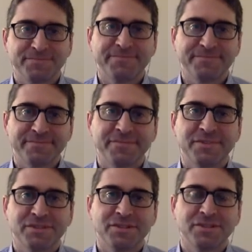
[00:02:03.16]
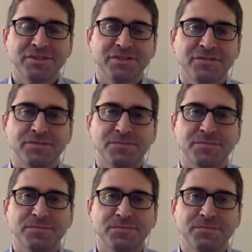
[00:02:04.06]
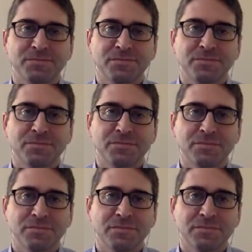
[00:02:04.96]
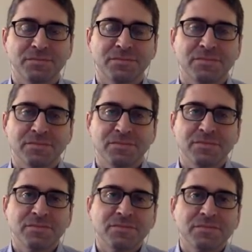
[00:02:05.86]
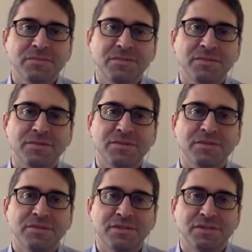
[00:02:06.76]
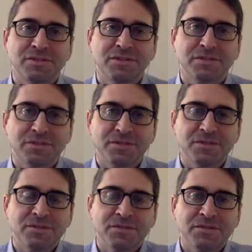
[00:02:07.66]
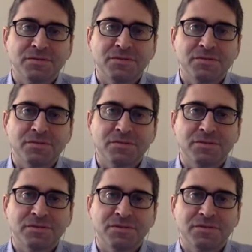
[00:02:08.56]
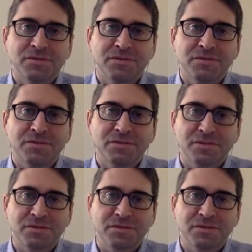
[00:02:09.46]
No words are spoken by the person on screen.